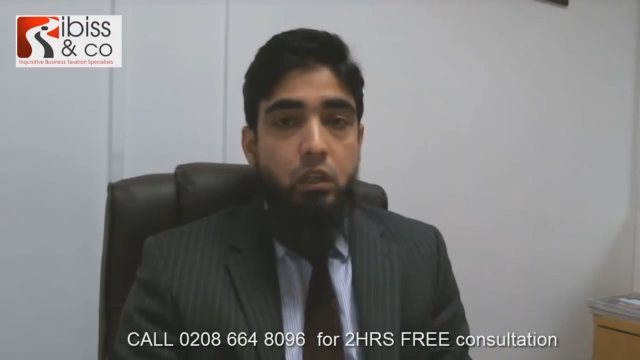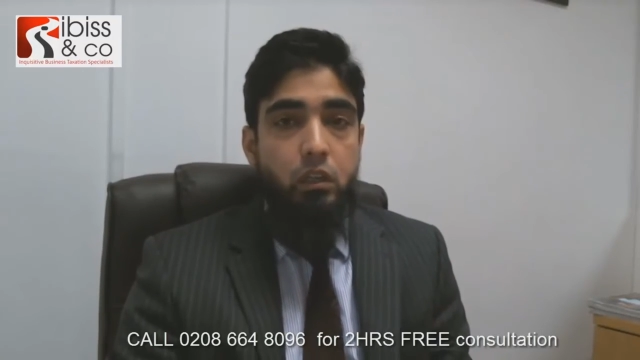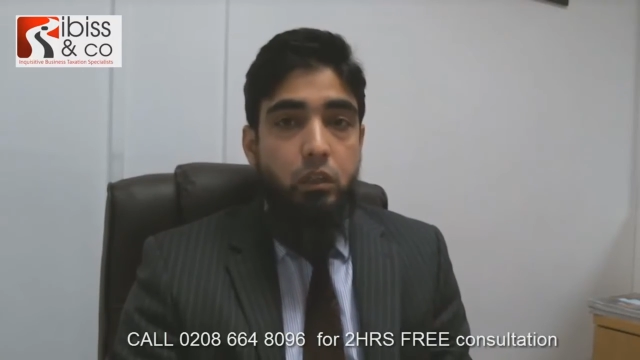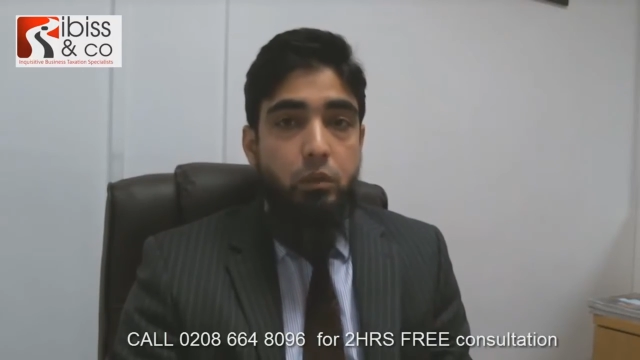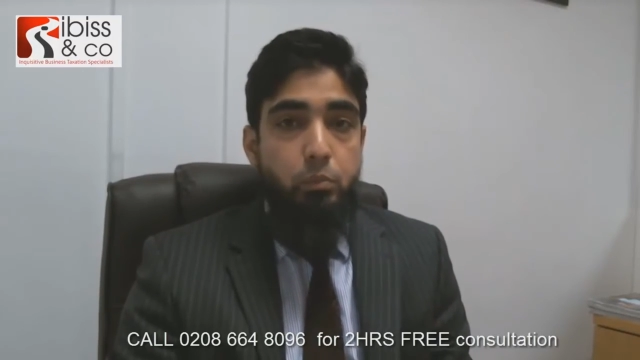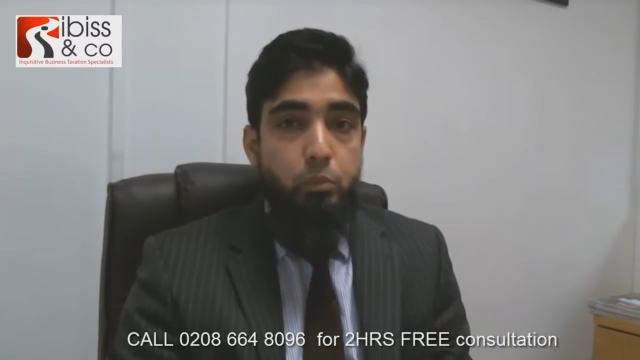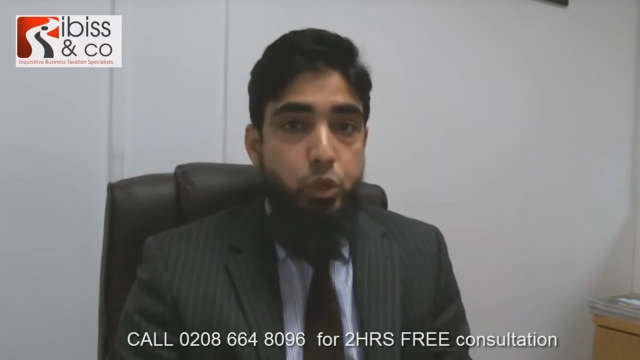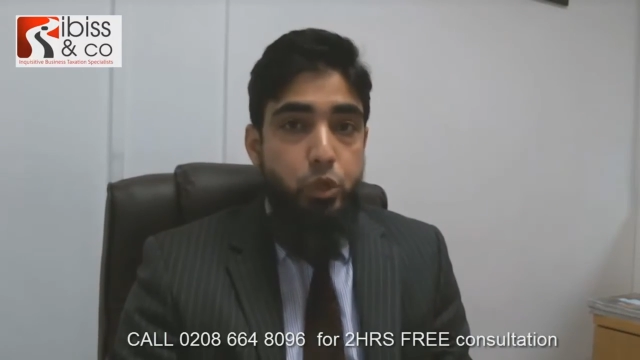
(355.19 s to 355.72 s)

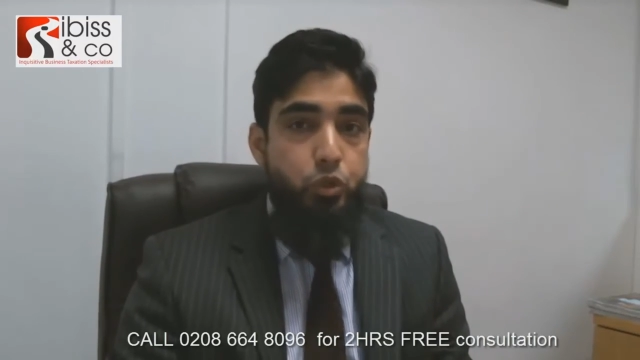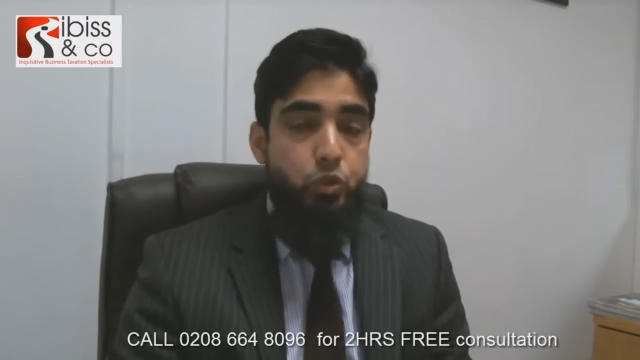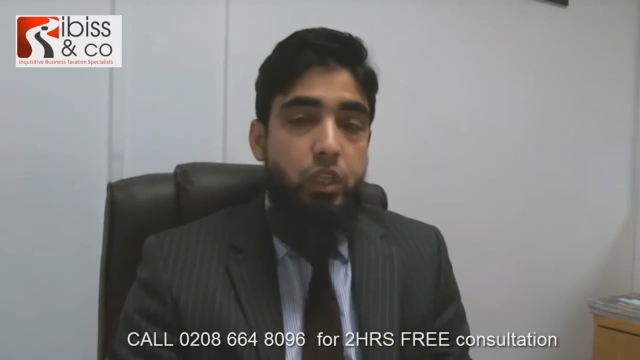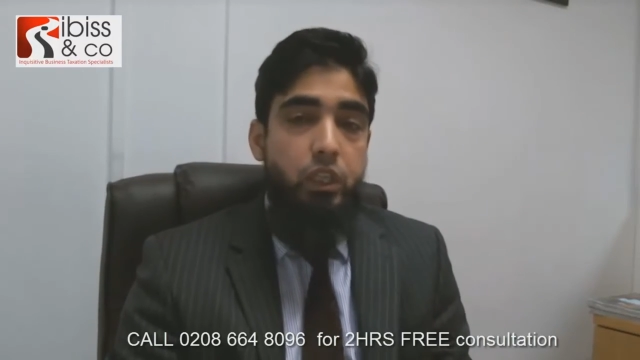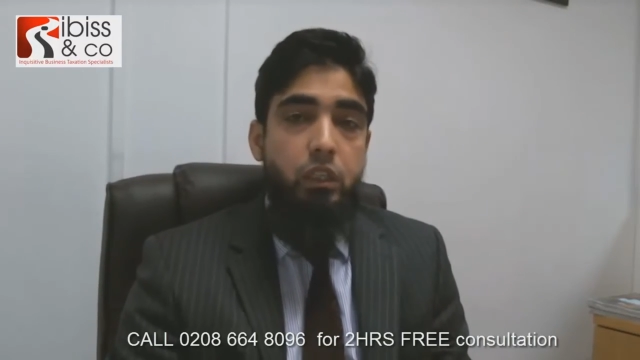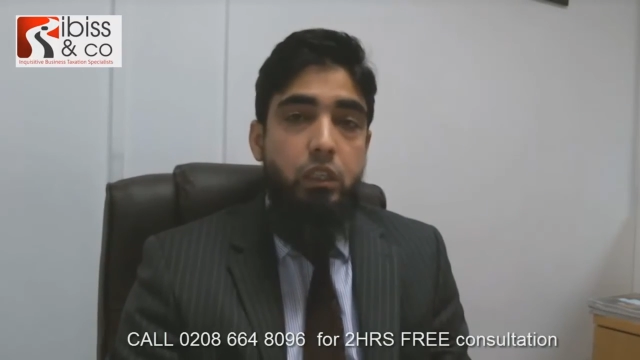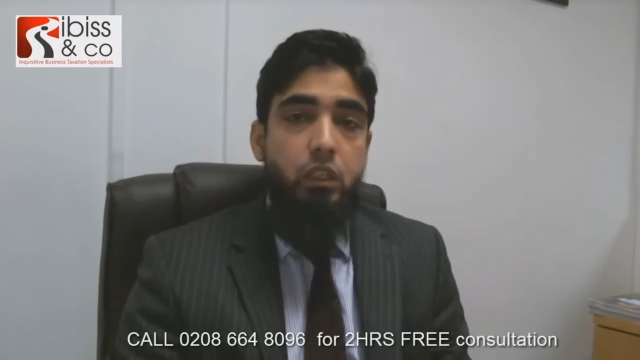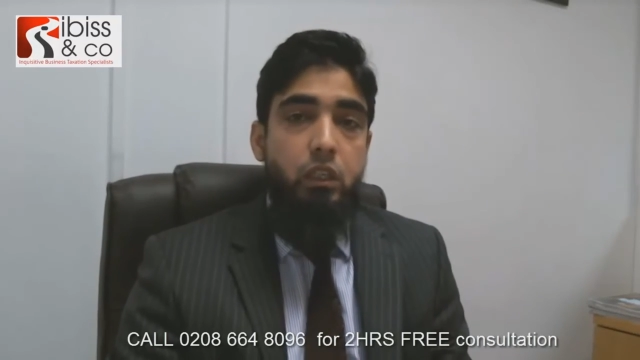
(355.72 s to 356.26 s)

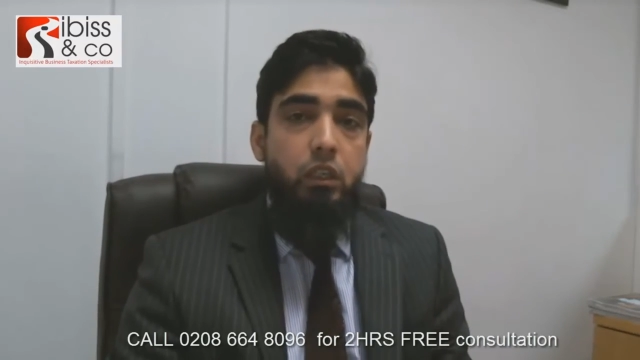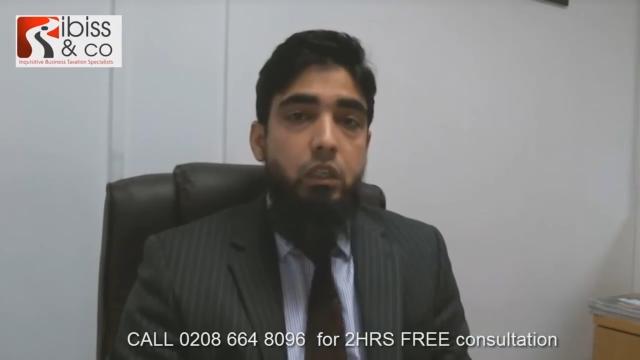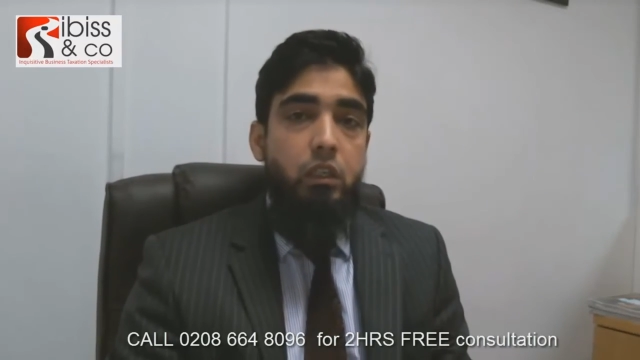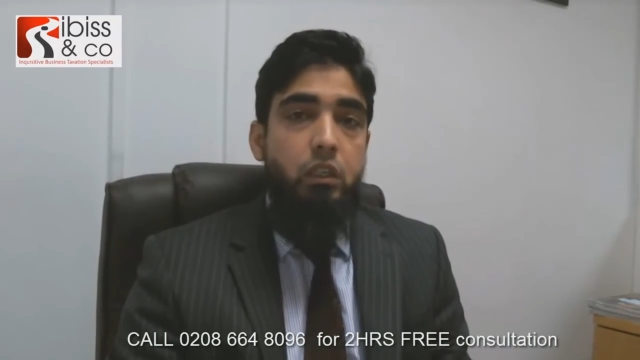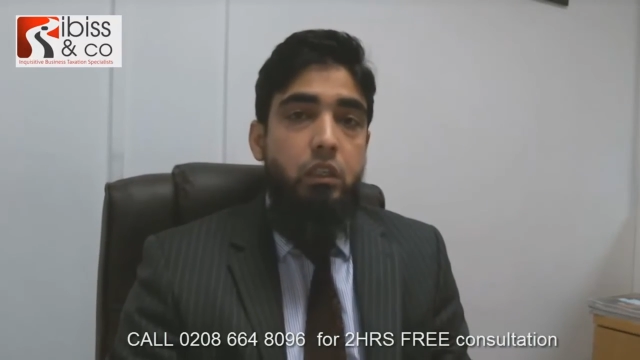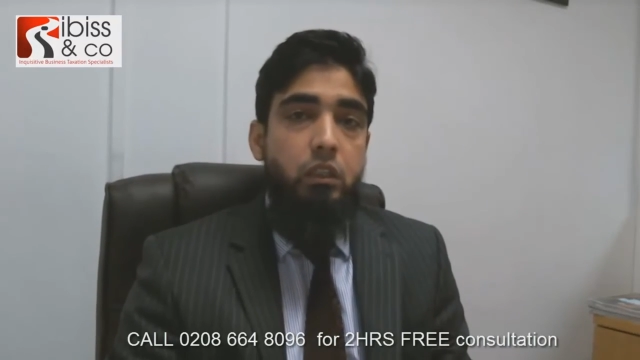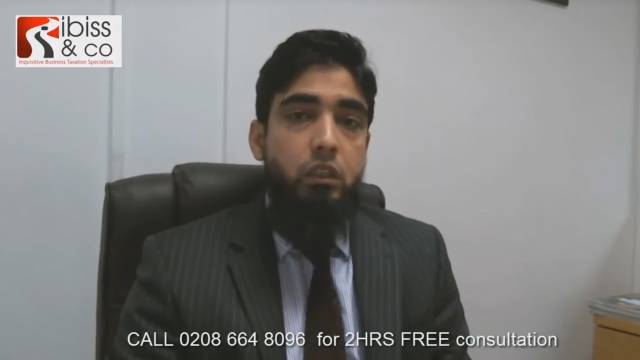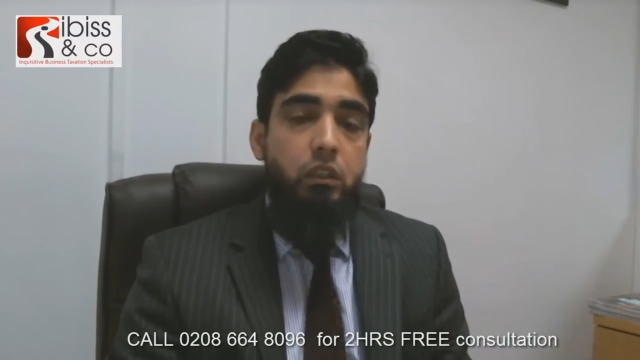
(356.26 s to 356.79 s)
mutually
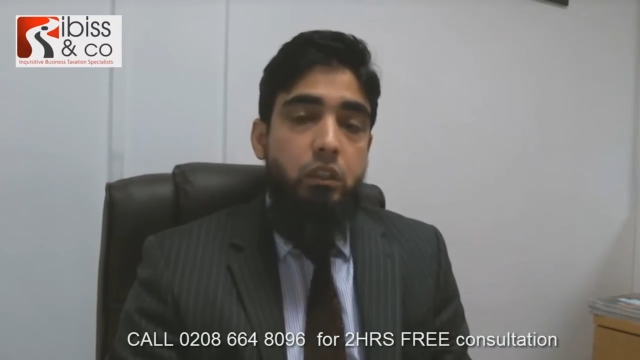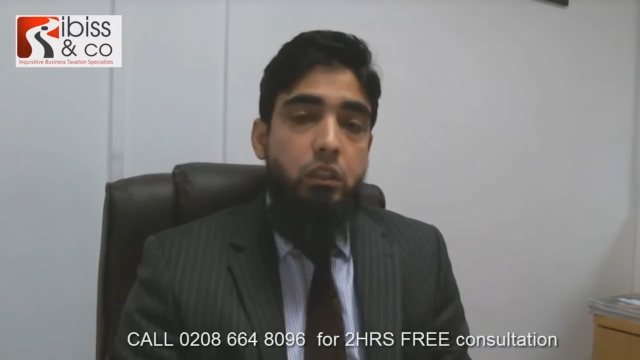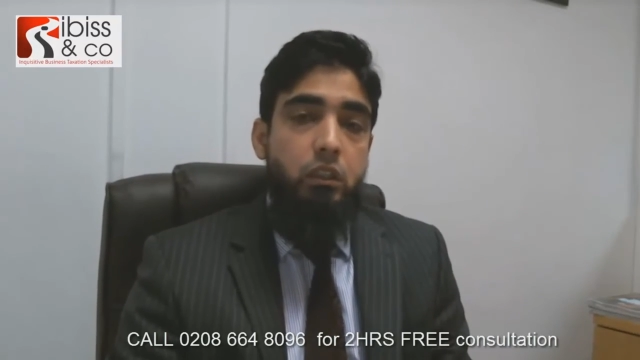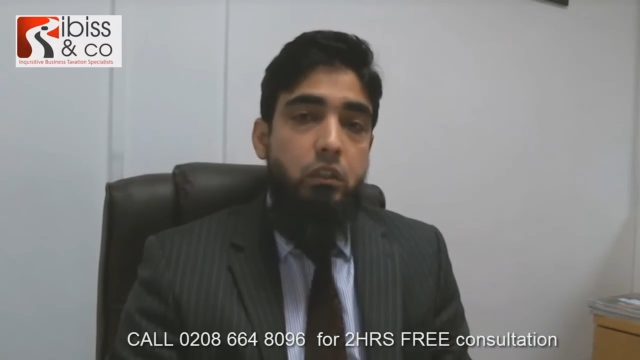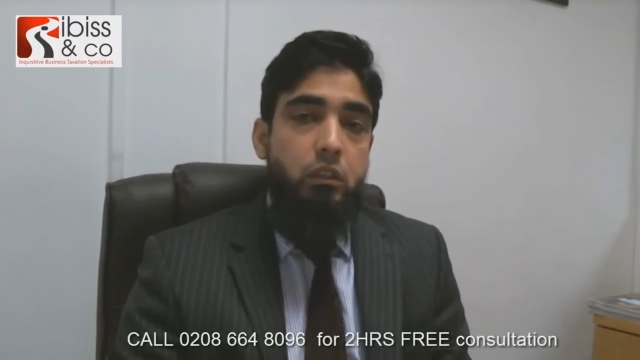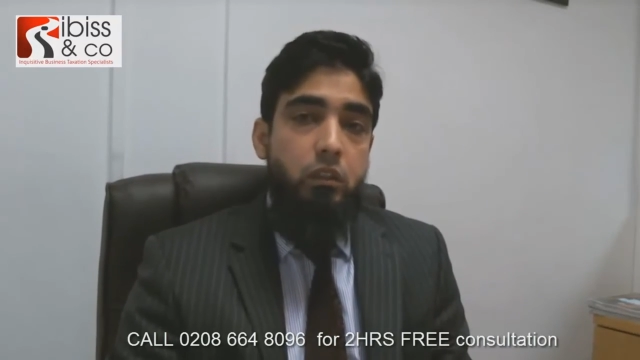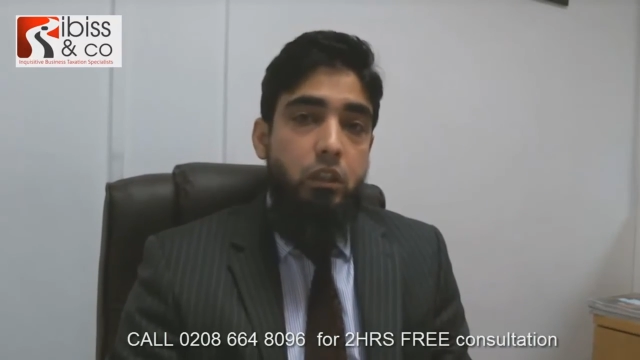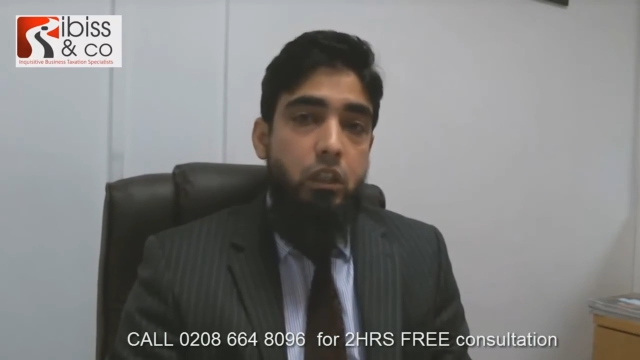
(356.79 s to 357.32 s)

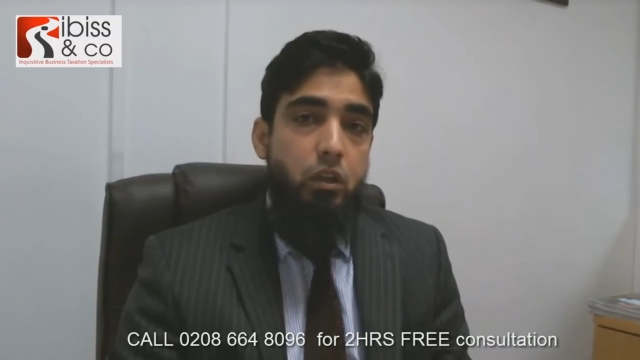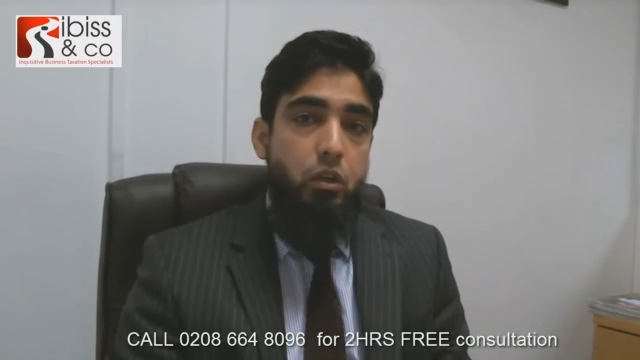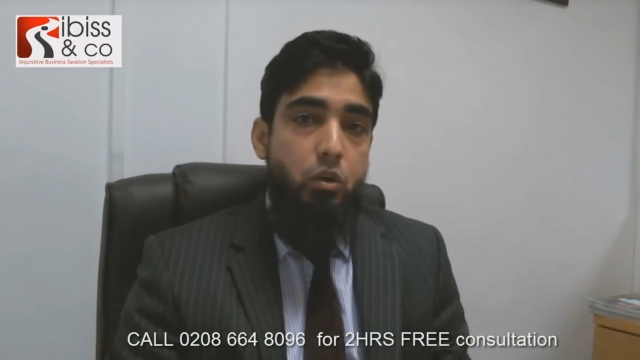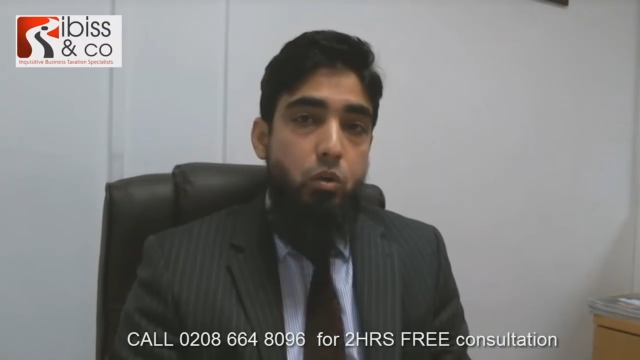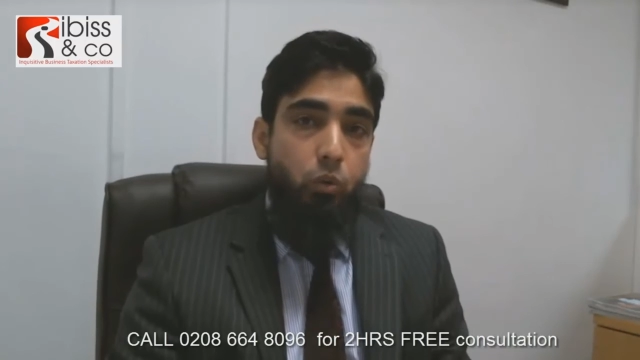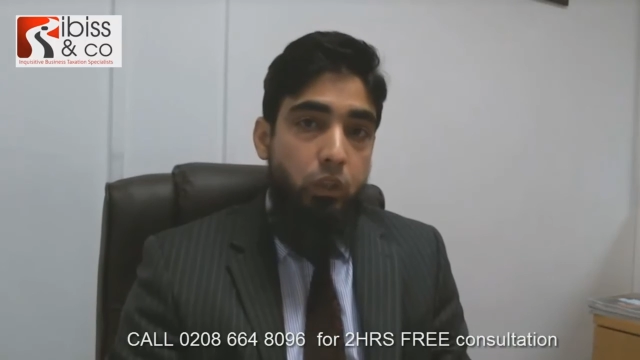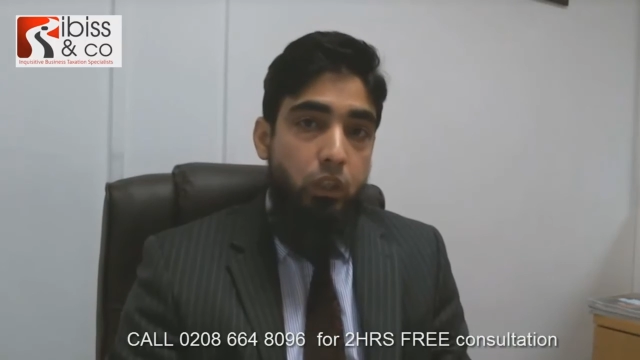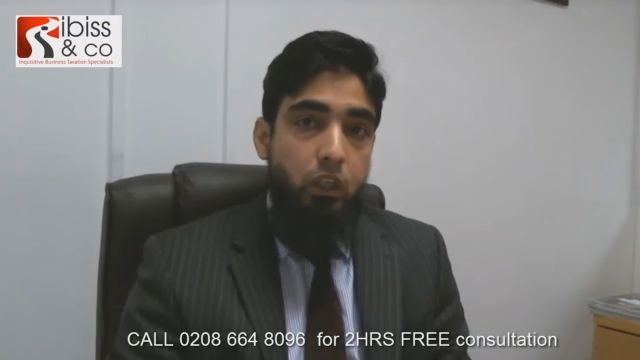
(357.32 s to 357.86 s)

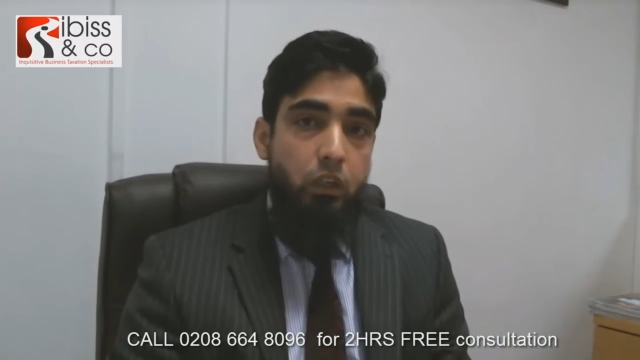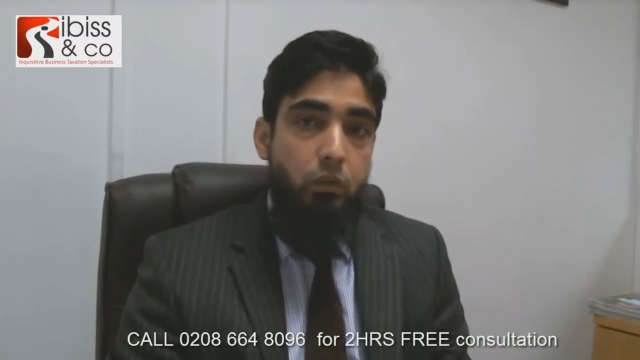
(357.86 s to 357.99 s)
control the